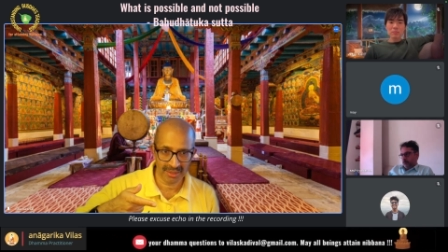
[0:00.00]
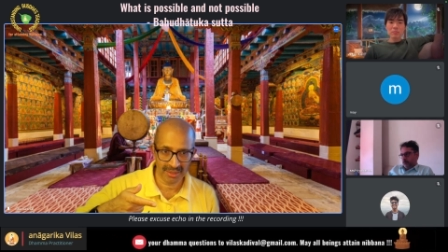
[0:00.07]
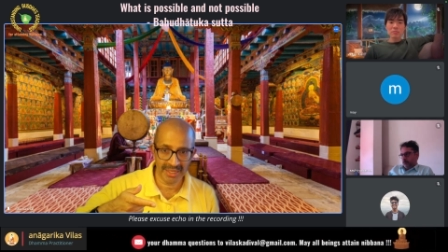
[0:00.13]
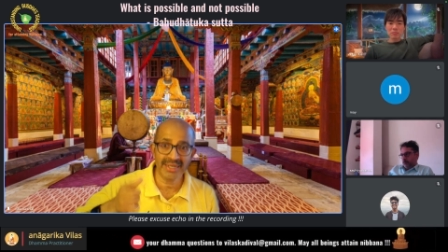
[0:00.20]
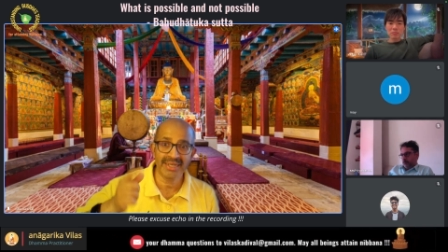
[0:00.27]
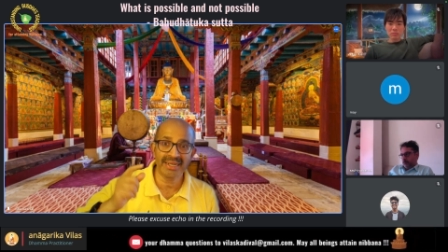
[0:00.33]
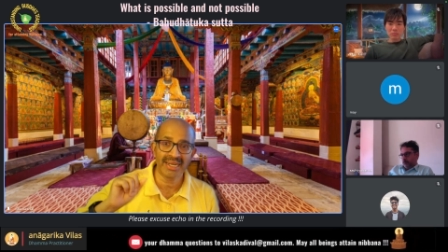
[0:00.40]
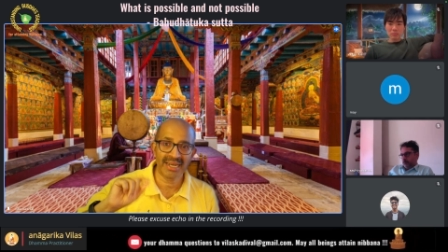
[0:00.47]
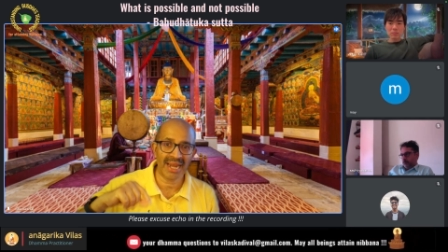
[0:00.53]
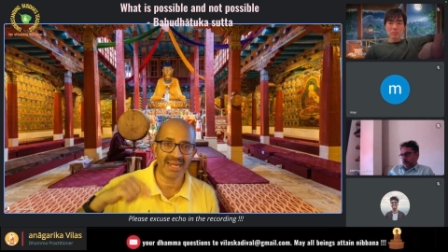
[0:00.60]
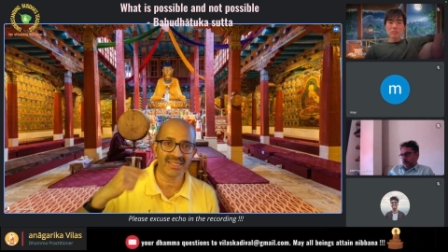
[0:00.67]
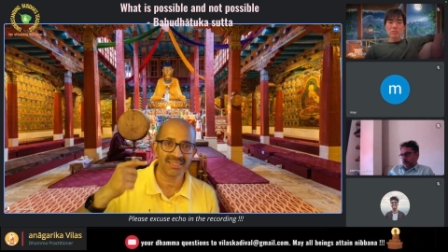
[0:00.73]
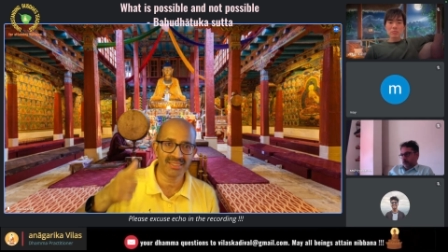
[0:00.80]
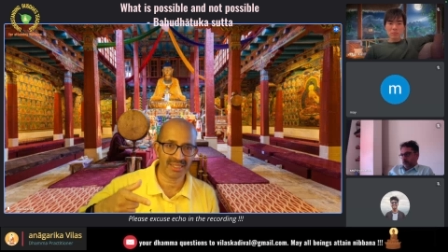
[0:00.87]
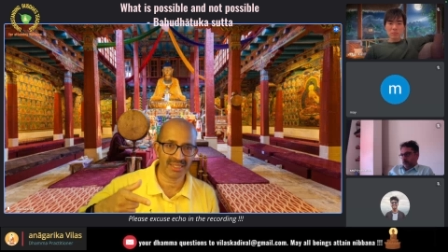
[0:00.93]
It
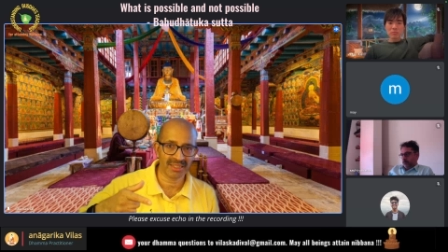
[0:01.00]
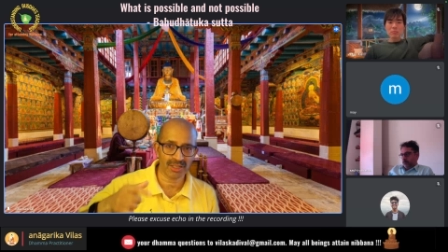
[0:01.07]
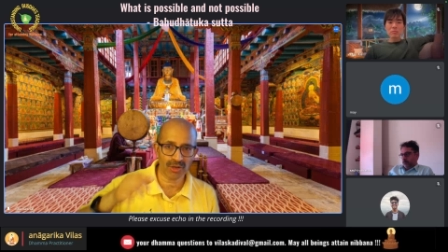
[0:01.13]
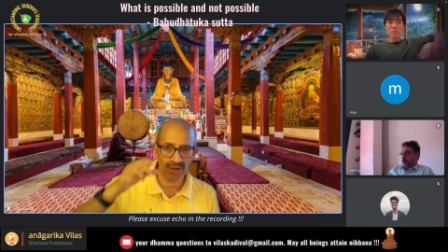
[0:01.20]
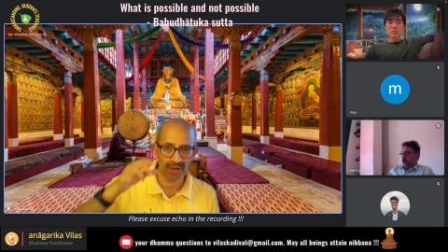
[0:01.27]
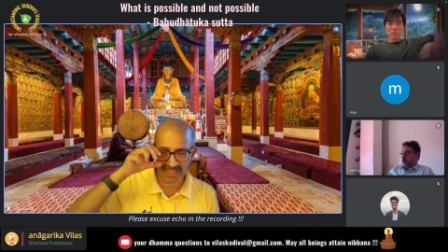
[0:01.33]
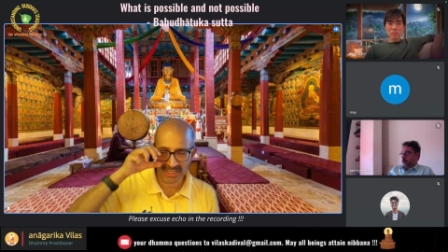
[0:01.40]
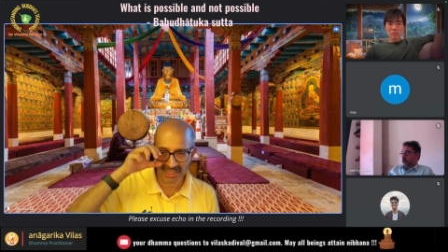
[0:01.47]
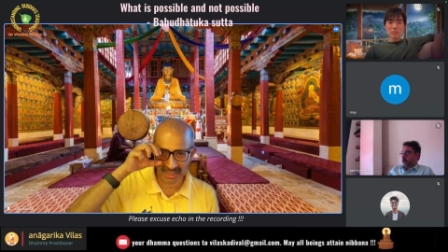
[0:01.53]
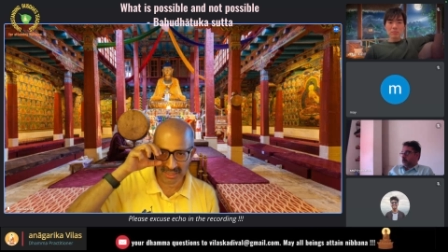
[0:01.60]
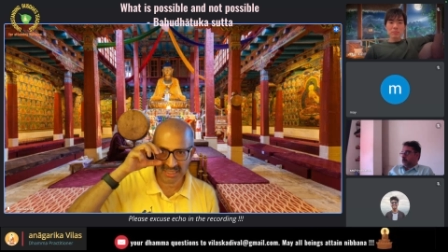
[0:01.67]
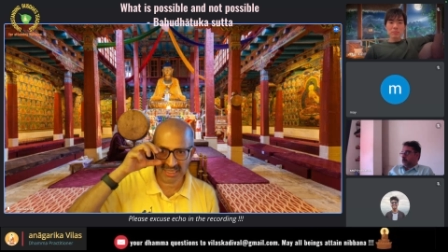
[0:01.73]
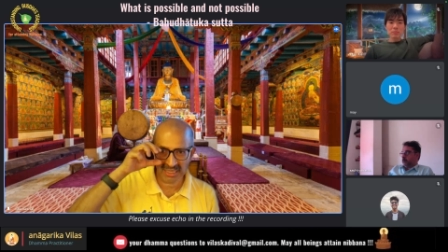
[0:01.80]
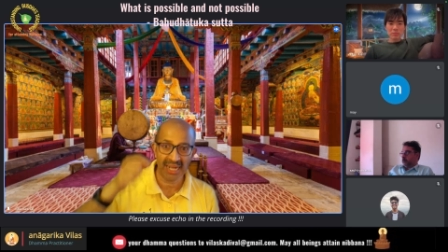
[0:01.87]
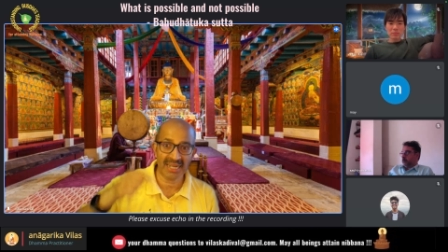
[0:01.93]
lands there. The
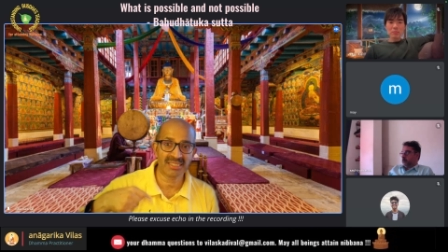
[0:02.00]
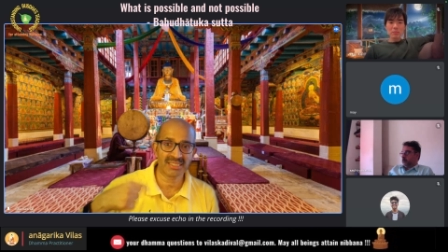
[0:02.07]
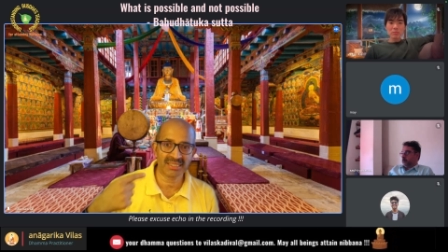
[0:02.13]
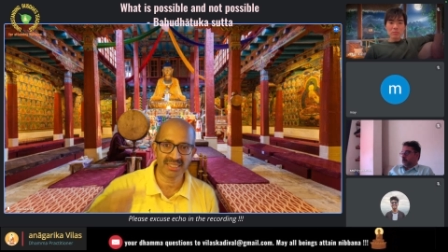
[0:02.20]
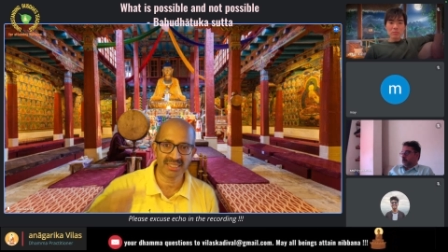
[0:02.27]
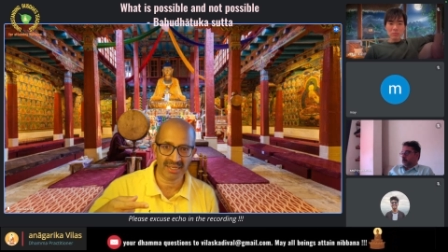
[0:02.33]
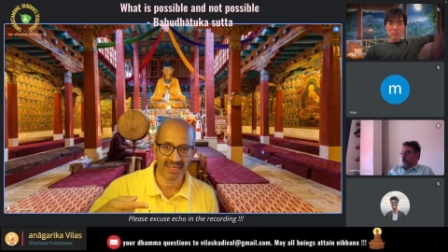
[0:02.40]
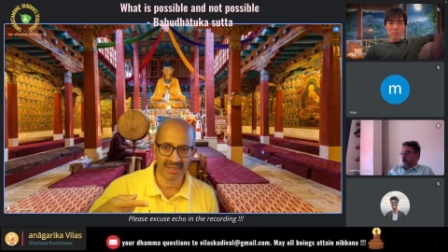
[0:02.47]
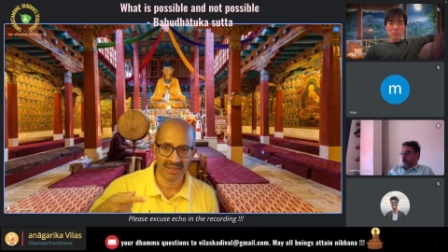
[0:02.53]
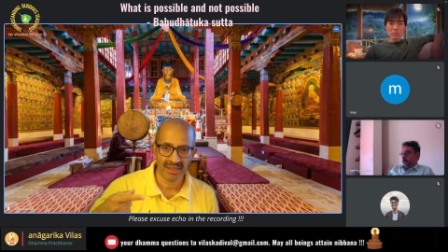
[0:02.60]
consciousness lands there.